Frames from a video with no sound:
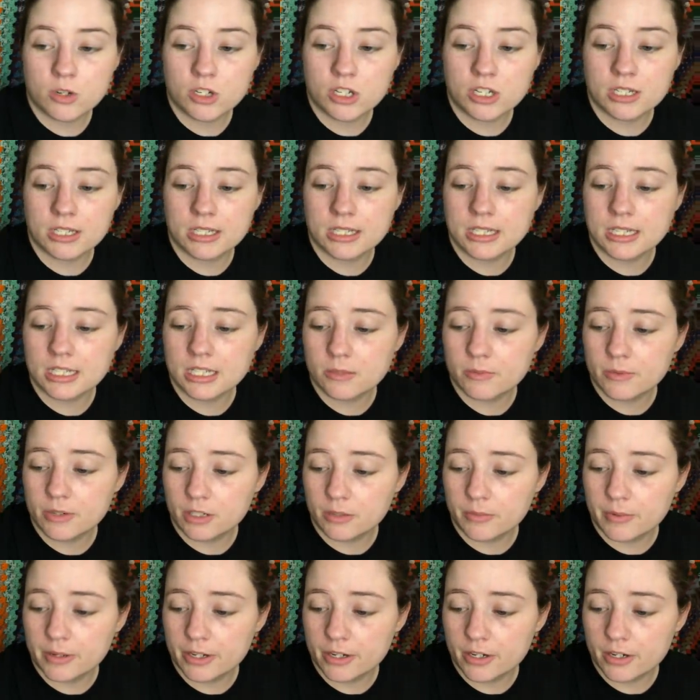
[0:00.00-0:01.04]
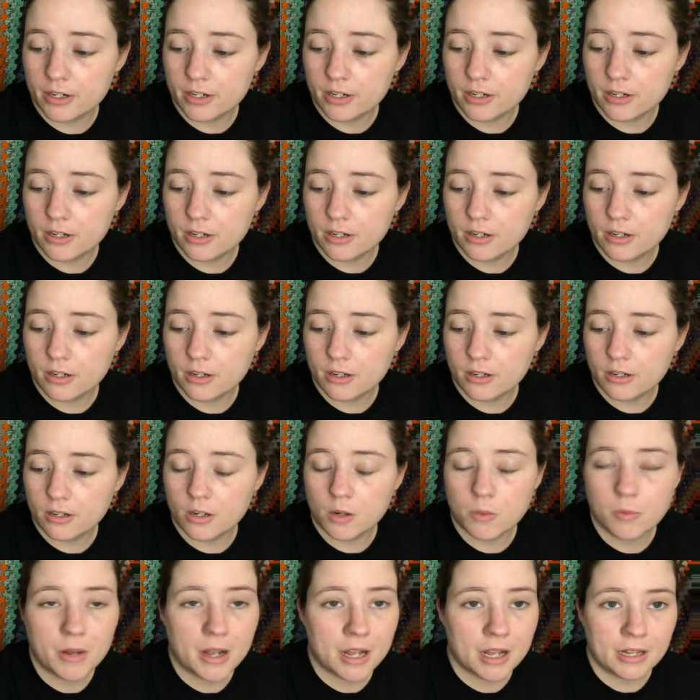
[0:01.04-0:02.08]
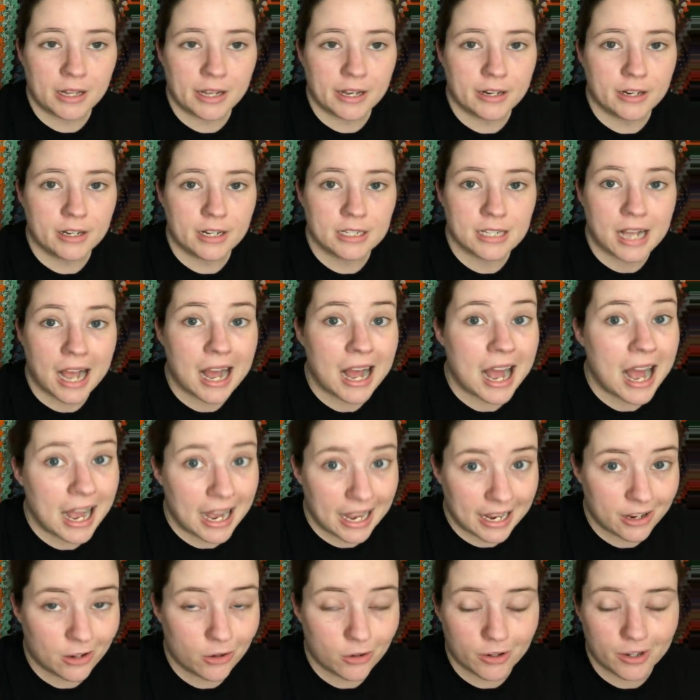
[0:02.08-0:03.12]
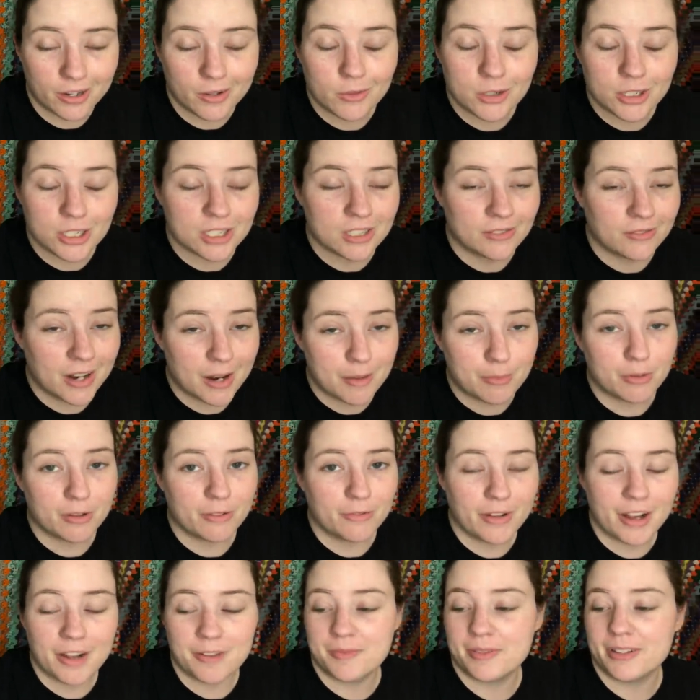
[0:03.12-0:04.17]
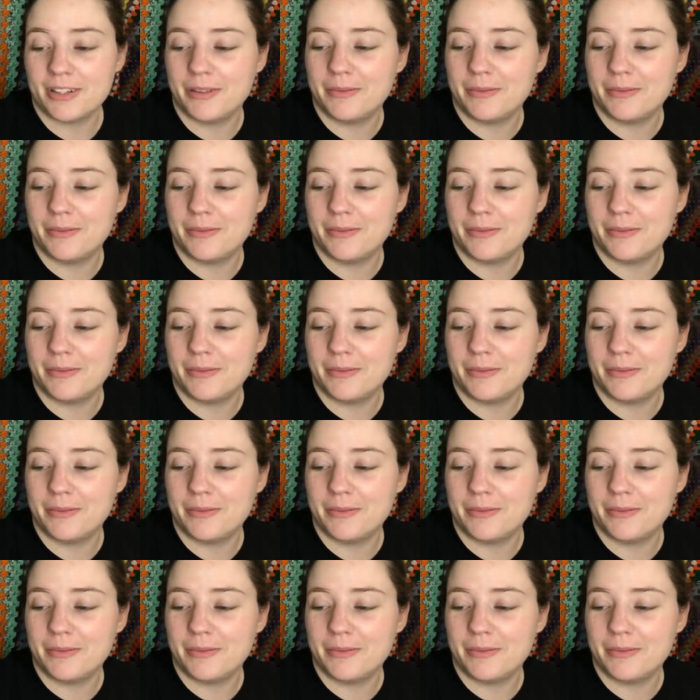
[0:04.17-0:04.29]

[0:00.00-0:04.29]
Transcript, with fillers: which is a 6 millimeter. Nope, I lied. It's an I-hook, which is a 5.5